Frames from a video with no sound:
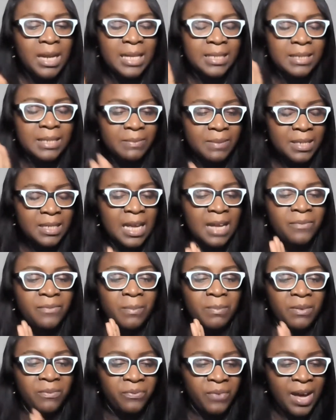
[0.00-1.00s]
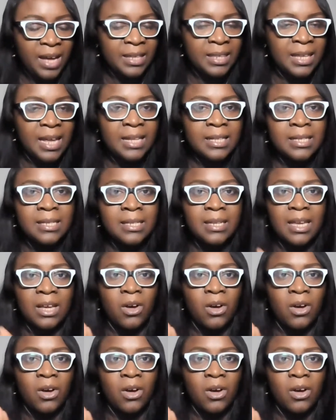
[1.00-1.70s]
Let's even start from the fact that